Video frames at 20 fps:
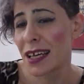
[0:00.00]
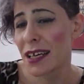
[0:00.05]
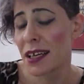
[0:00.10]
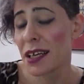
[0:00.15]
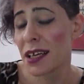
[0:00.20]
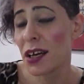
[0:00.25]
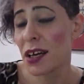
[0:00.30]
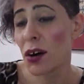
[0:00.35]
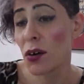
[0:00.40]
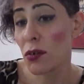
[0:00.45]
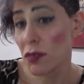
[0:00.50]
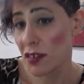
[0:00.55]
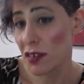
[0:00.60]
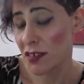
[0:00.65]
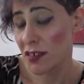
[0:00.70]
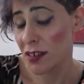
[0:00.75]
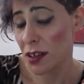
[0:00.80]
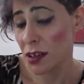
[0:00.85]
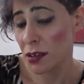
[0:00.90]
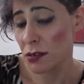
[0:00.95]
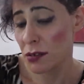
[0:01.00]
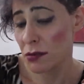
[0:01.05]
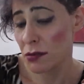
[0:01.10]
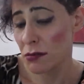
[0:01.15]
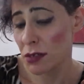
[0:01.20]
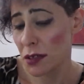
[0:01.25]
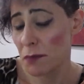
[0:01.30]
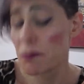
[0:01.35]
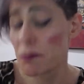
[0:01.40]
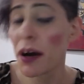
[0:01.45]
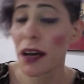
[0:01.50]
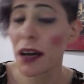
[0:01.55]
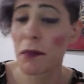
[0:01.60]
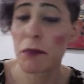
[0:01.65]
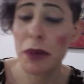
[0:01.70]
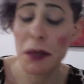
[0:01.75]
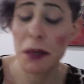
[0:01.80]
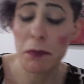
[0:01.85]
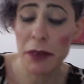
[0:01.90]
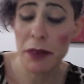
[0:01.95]
You also might
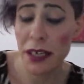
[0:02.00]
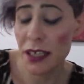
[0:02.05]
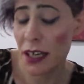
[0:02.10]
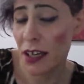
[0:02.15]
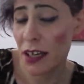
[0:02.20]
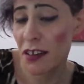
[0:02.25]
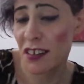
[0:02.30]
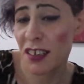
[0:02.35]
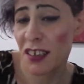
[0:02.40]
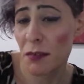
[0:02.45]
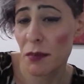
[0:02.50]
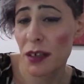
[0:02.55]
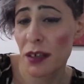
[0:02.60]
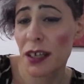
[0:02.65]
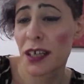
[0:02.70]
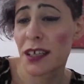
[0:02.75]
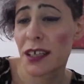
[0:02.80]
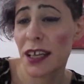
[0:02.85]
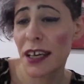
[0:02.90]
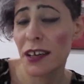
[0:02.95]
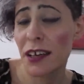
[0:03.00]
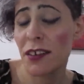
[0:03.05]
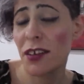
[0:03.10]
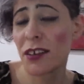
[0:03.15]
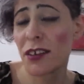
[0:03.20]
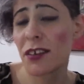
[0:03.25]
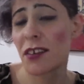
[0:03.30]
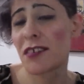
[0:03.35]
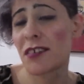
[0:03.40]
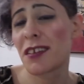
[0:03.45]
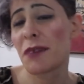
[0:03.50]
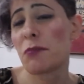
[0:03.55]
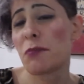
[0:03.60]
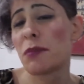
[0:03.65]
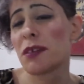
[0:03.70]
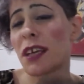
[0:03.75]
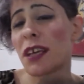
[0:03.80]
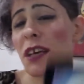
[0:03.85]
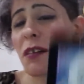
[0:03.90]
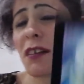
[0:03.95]
be meeting someone, connecting to
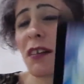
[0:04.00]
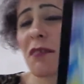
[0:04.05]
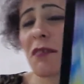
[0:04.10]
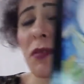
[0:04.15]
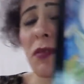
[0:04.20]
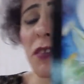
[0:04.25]
somebody, because with